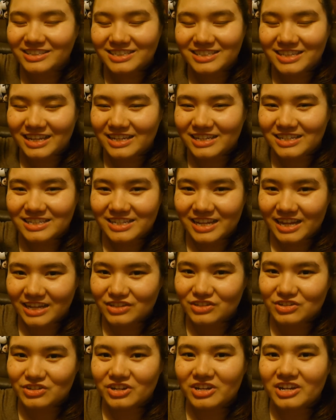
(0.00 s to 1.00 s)
sandy
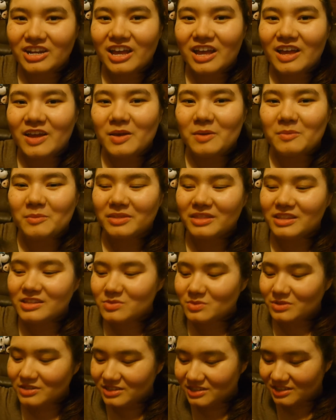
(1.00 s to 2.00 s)
texture. But
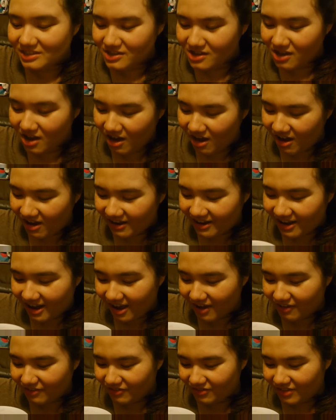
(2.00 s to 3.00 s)
this one does not
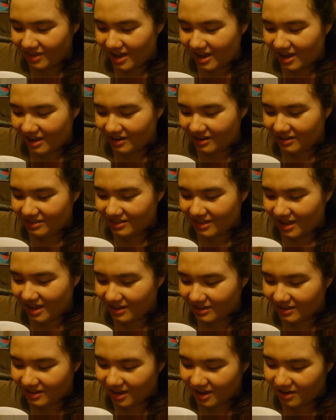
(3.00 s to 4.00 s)
have that, and
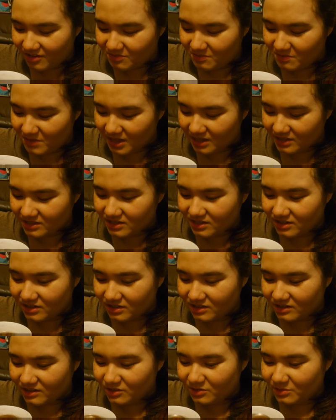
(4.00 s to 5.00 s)
that kind of makes it
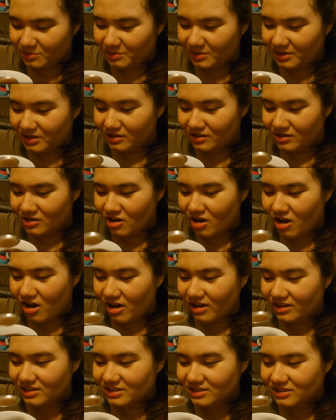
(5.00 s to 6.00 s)
a little bit
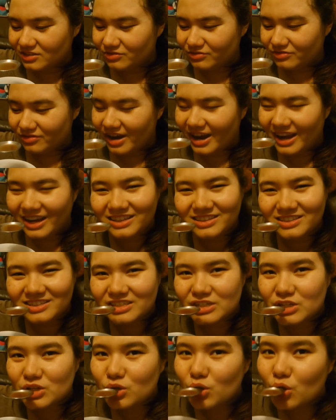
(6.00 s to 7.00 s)
not
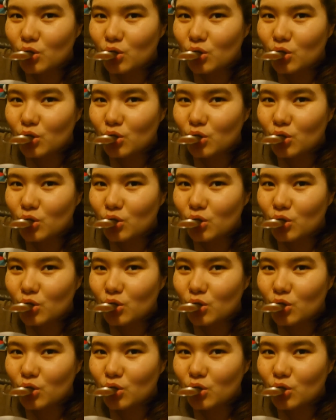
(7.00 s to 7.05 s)
right.